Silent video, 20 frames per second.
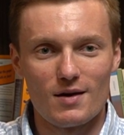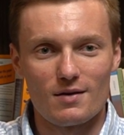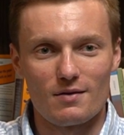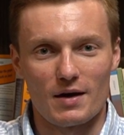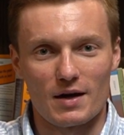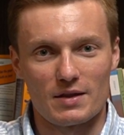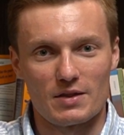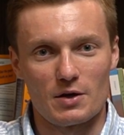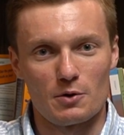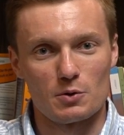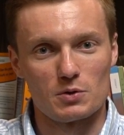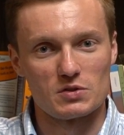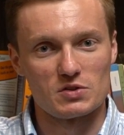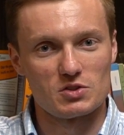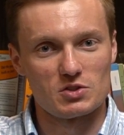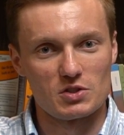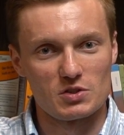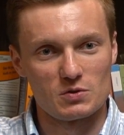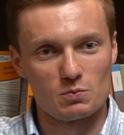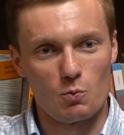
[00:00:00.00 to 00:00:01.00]
like there was
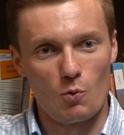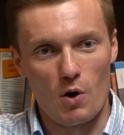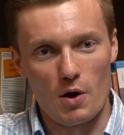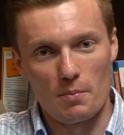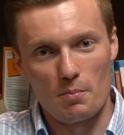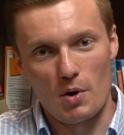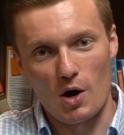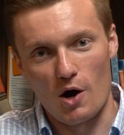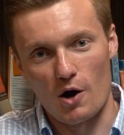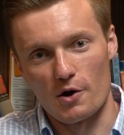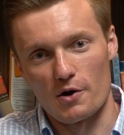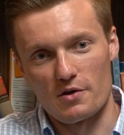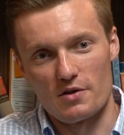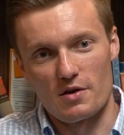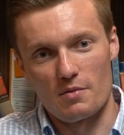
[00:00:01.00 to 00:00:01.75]
just one part of